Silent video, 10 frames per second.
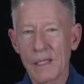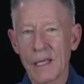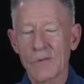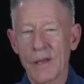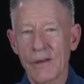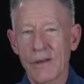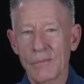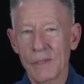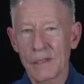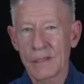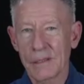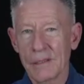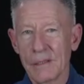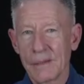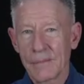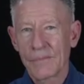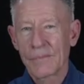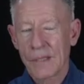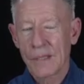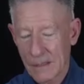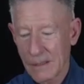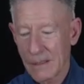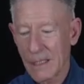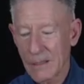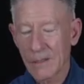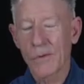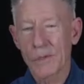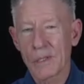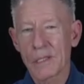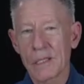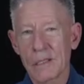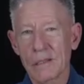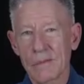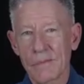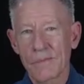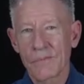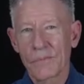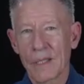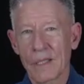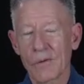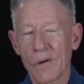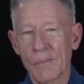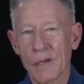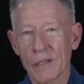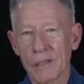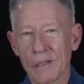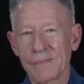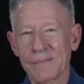Thanks for having me on. And I look forward to seeing you in Great Barrington.